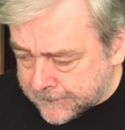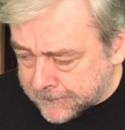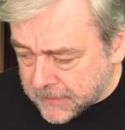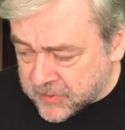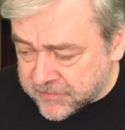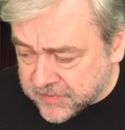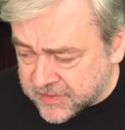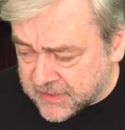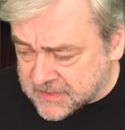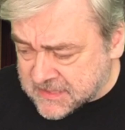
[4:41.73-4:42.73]
I mean, if you
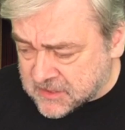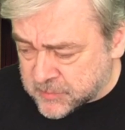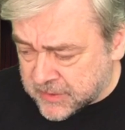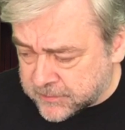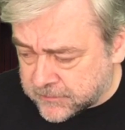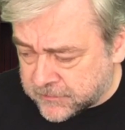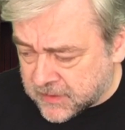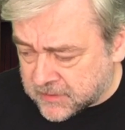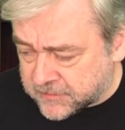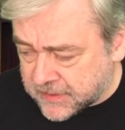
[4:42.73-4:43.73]
think it sounds a bit
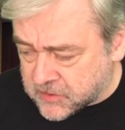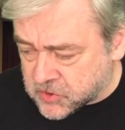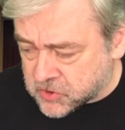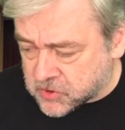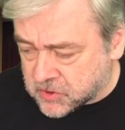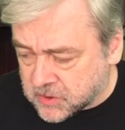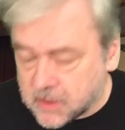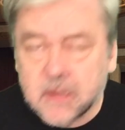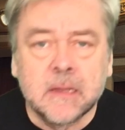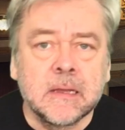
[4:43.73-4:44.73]
far-fetched,
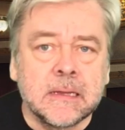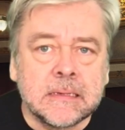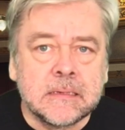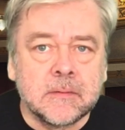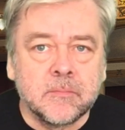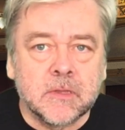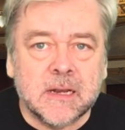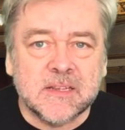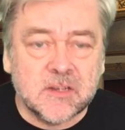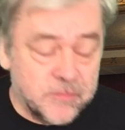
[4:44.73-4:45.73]
the
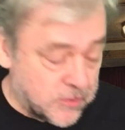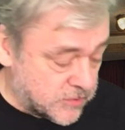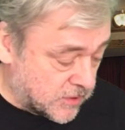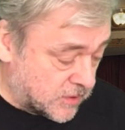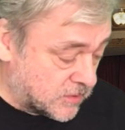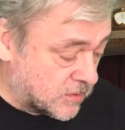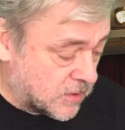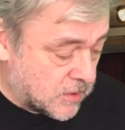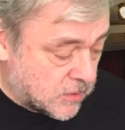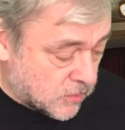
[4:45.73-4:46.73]
classical music and
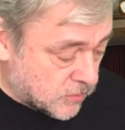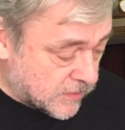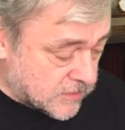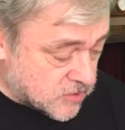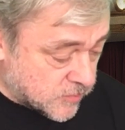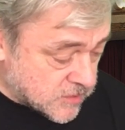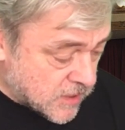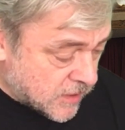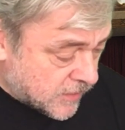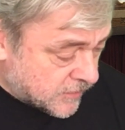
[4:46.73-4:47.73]
all the instruments,
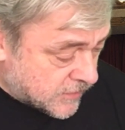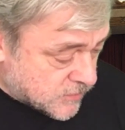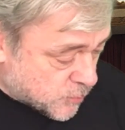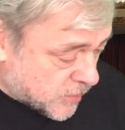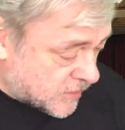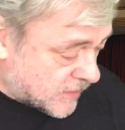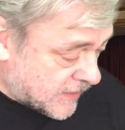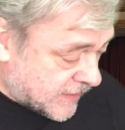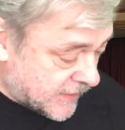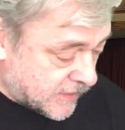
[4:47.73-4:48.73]
there's one
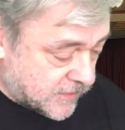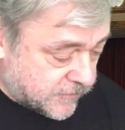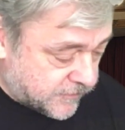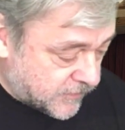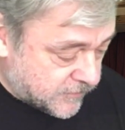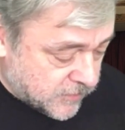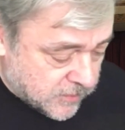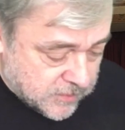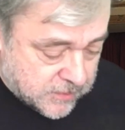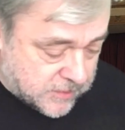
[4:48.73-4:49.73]
guy, and if you've
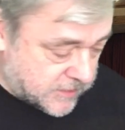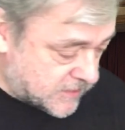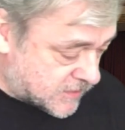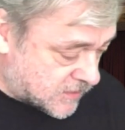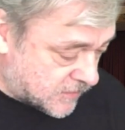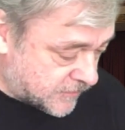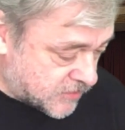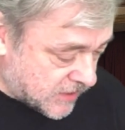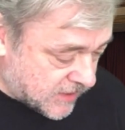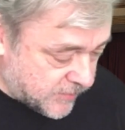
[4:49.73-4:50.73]
not heard his stuff,
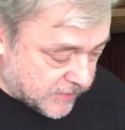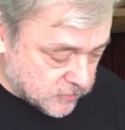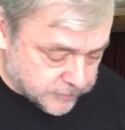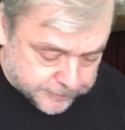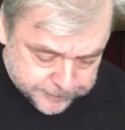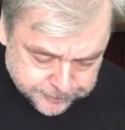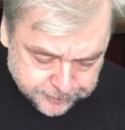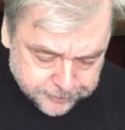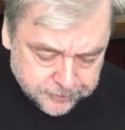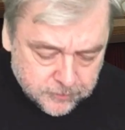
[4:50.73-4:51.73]
check him out.
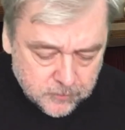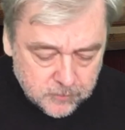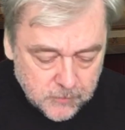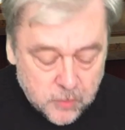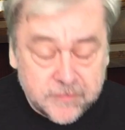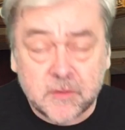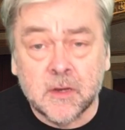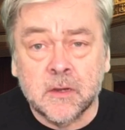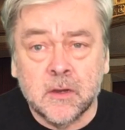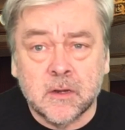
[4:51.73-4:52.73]
Or if you've
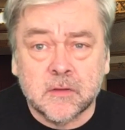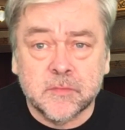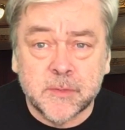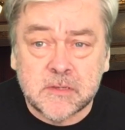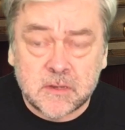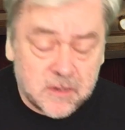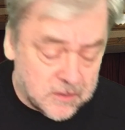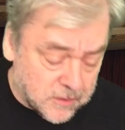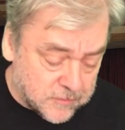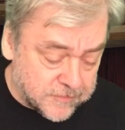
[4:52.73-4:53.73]
not heard of him, he's done a
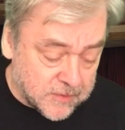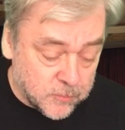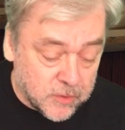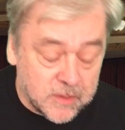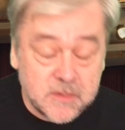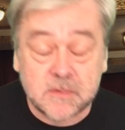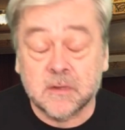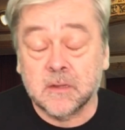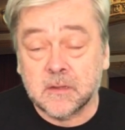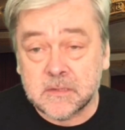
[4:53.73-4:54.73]
lot of film work, he's done
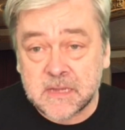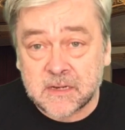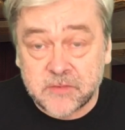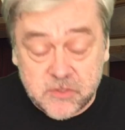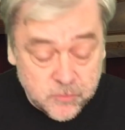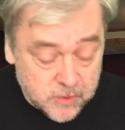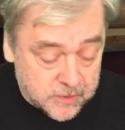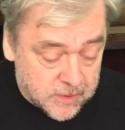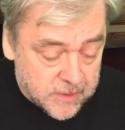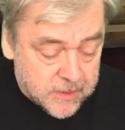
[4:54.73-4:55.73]
a lot of television work.
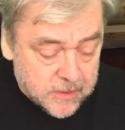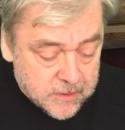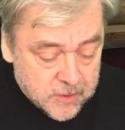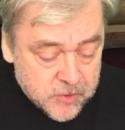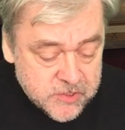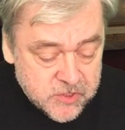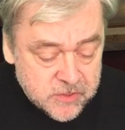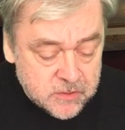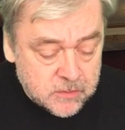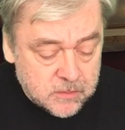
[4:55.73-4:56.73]

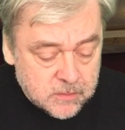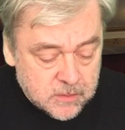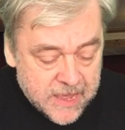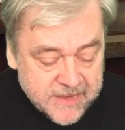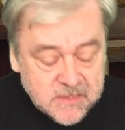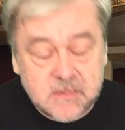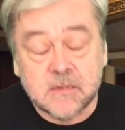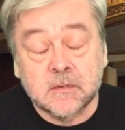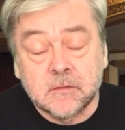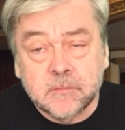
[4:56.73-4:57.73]
Christian Henson.